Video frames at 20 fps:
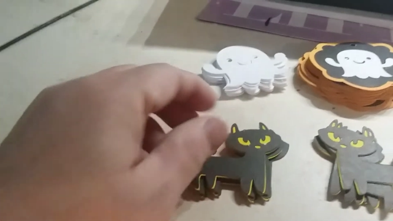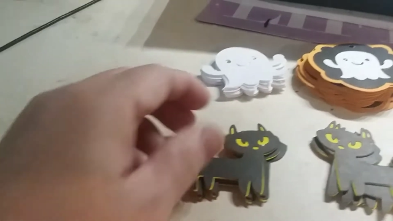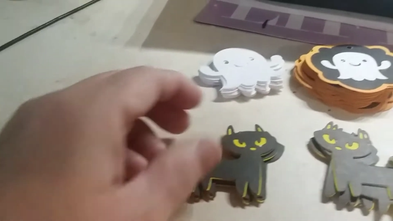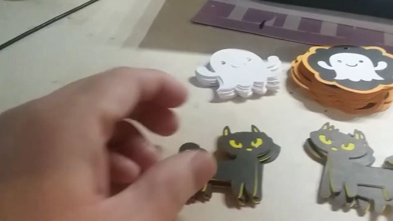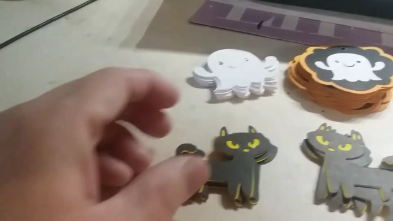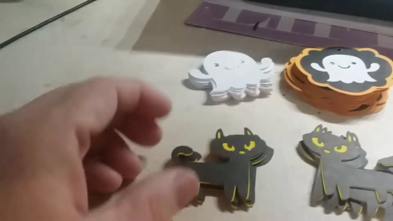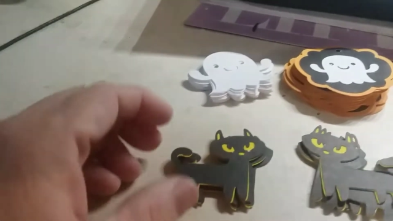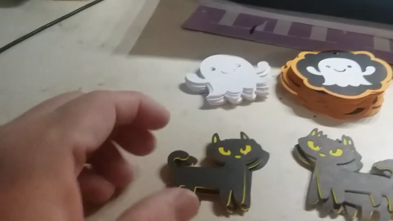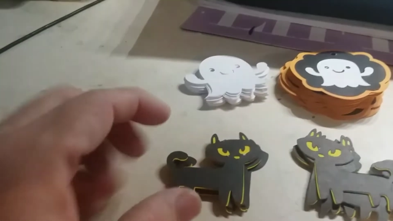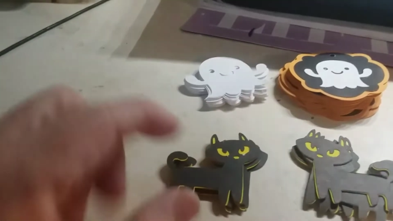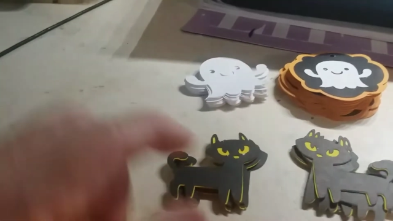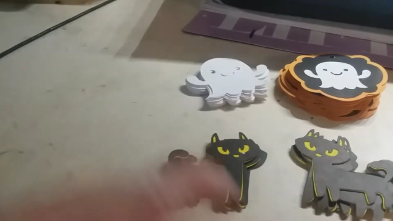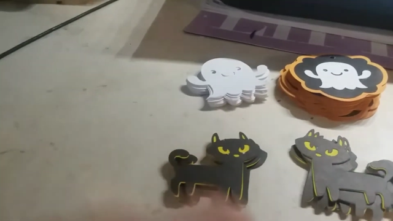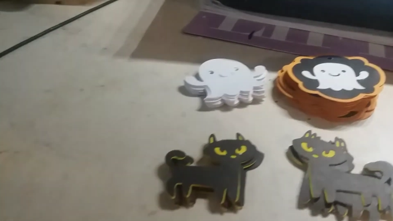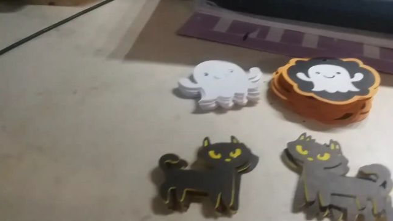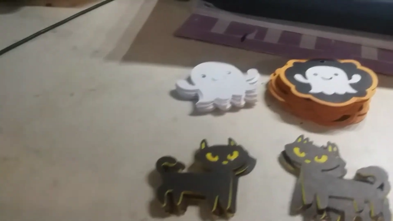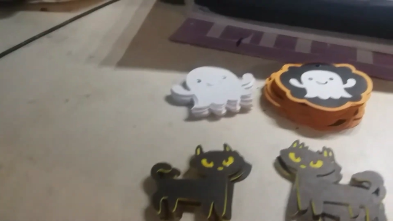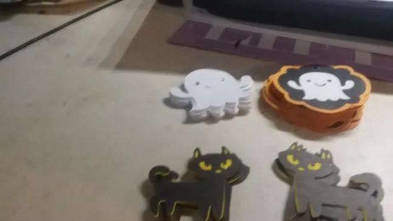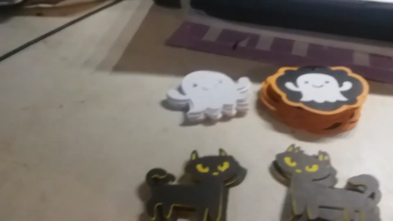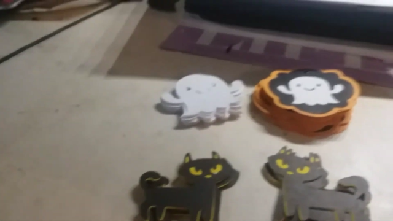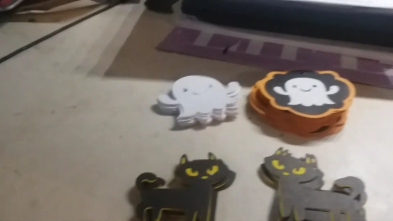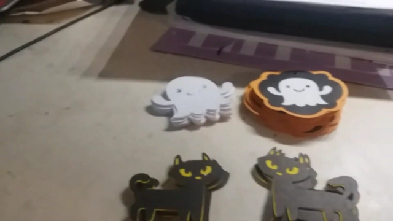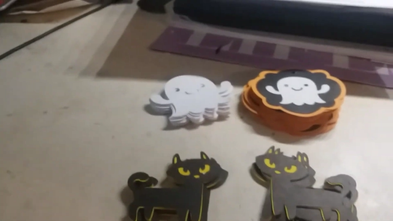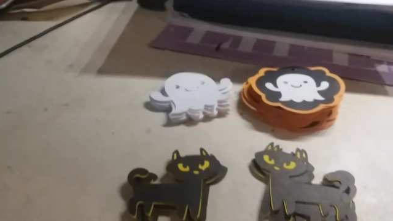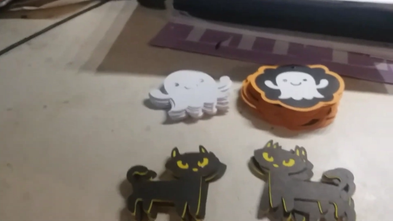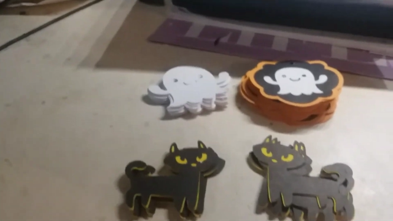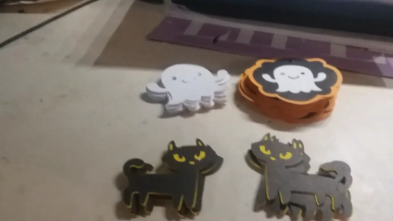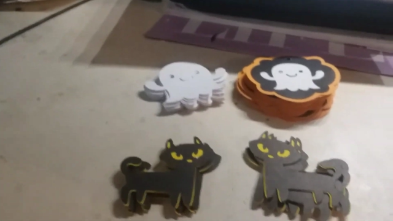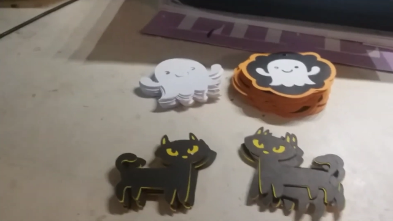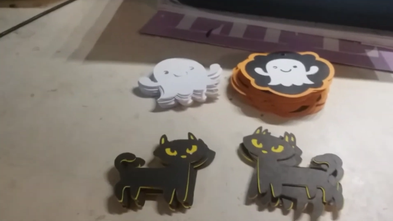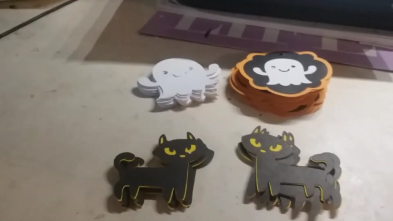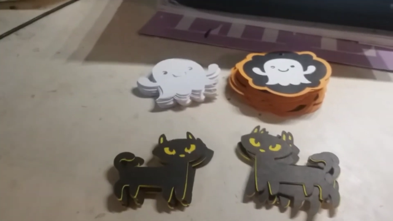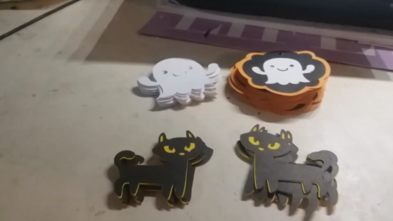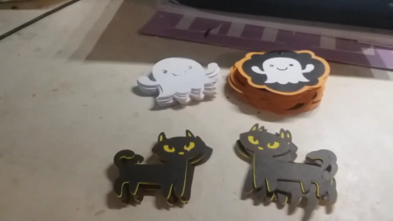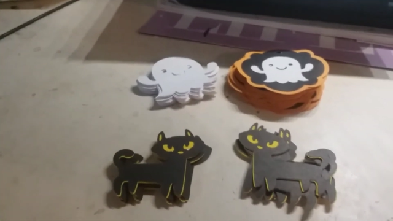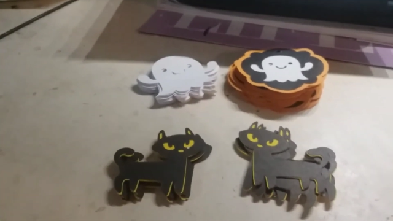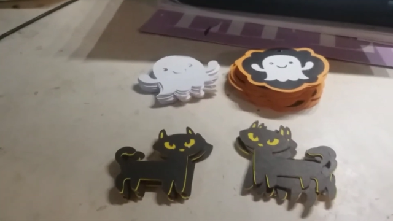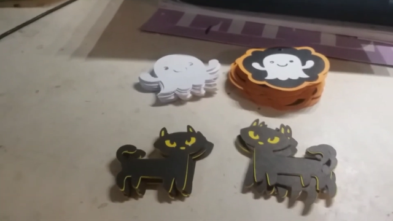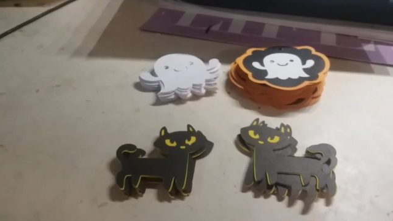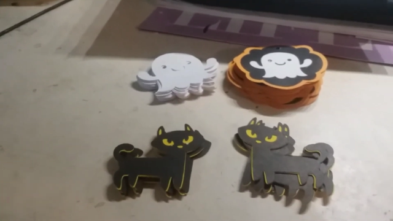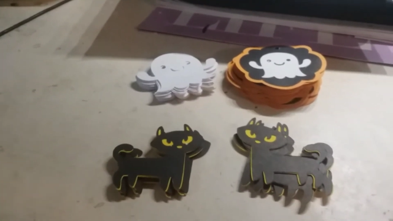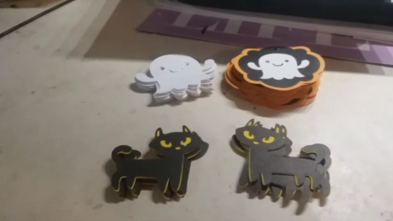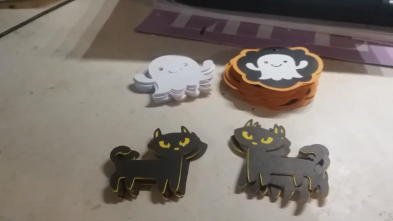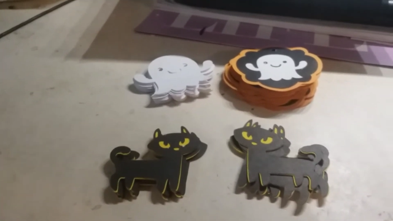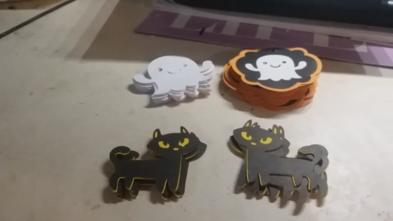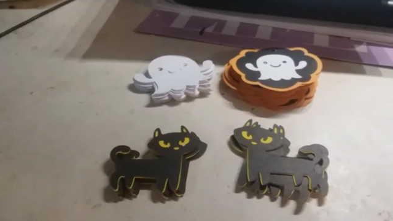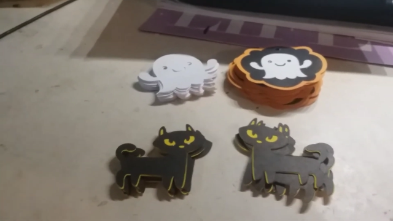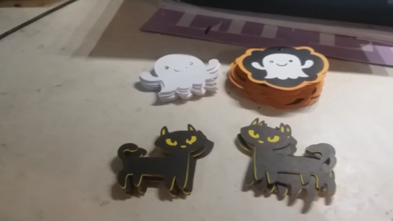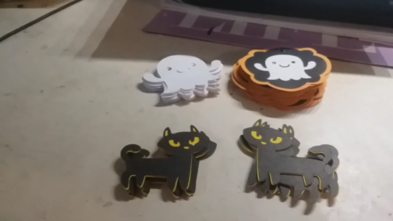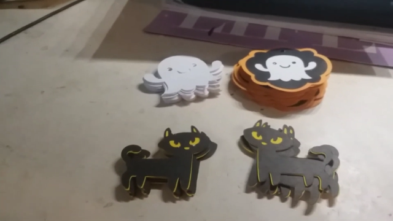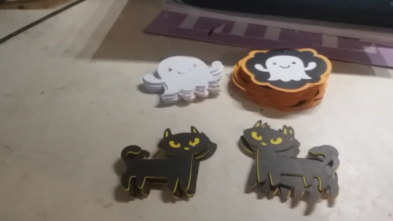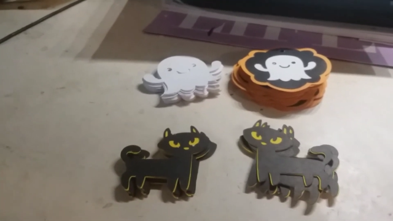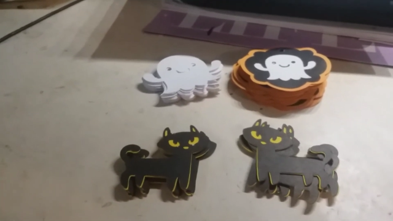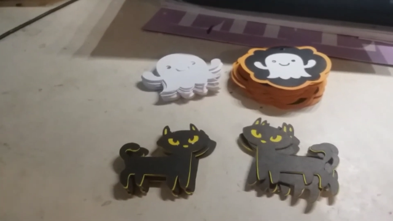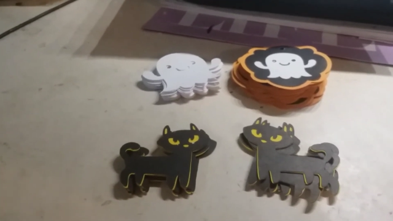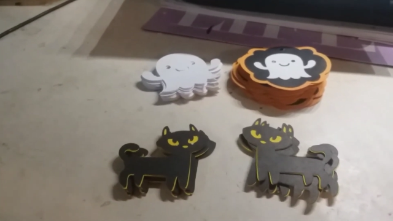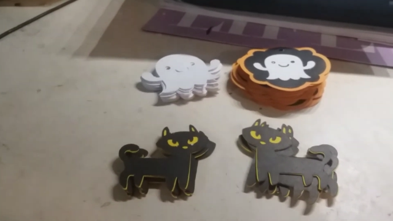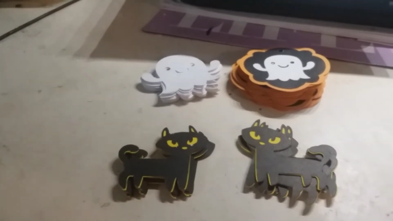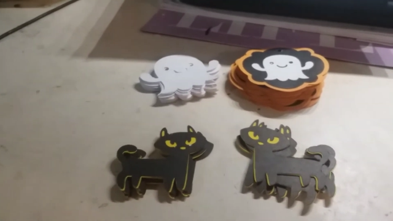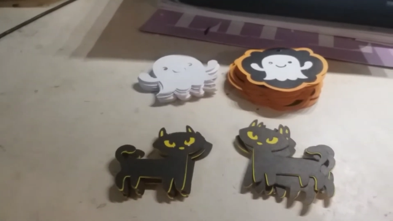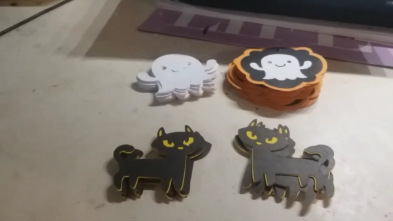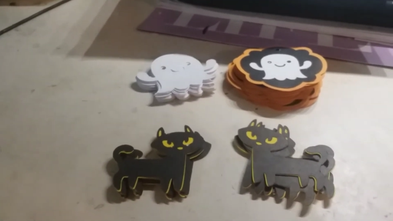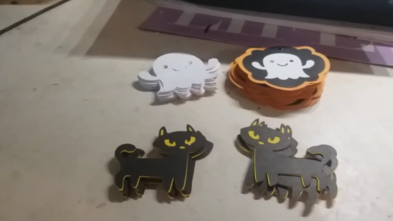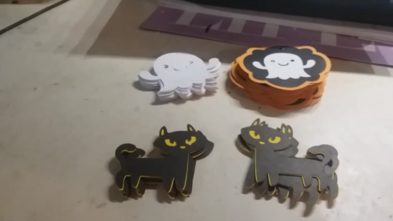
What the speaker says: Nobody's mouth can be seen.